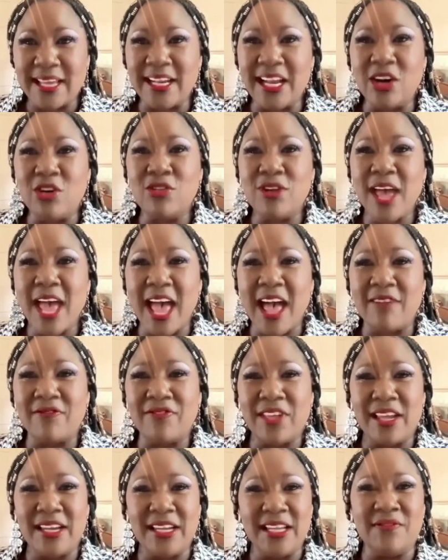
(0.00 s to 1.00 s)
They
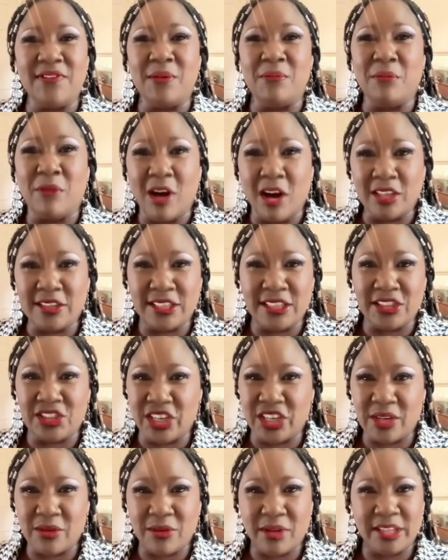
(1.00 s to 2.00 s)
live in
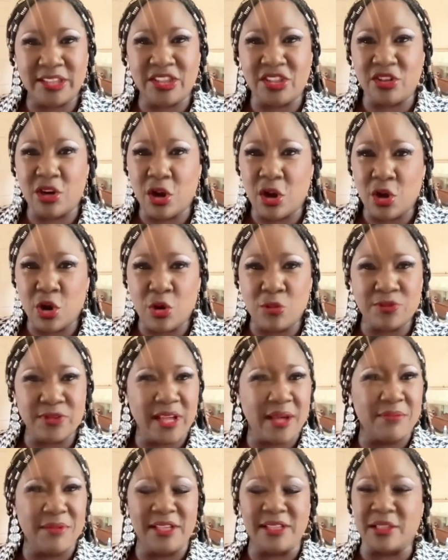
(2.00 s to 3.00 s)
multi-generational homes.
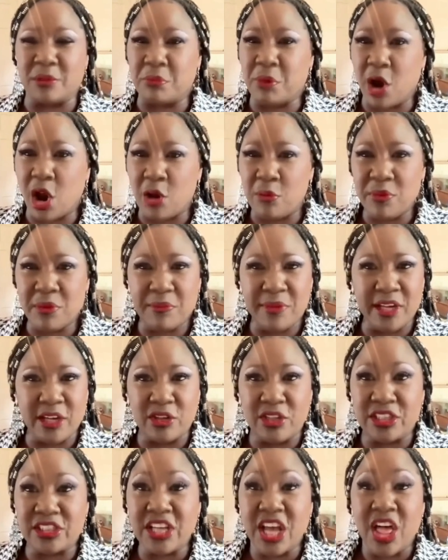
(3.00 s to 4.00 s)
That means apartment
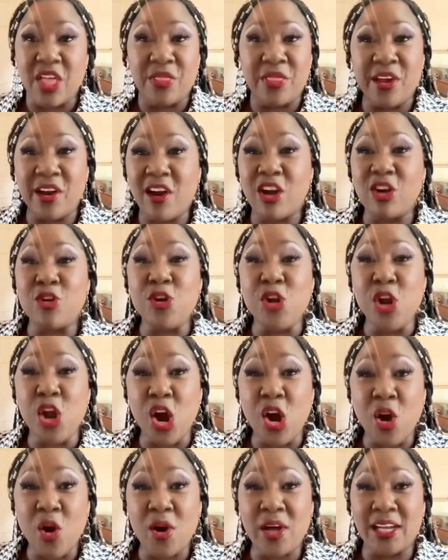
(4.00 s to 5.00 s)
buildings. There are
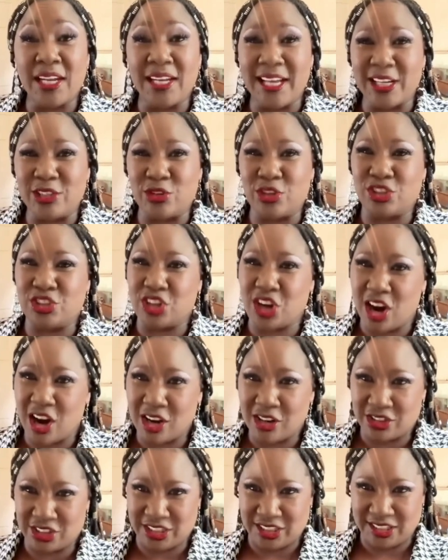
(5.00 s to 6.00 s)
no electric
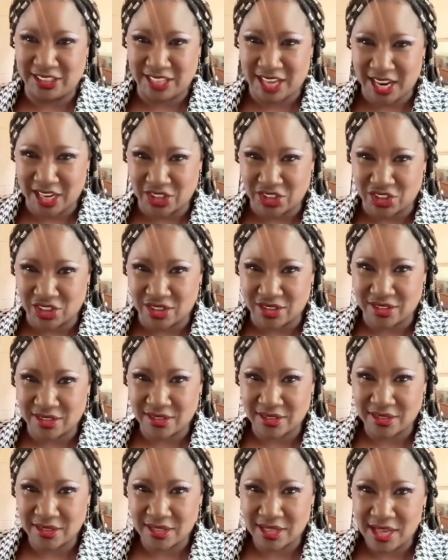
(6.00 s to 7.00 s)
charging stations.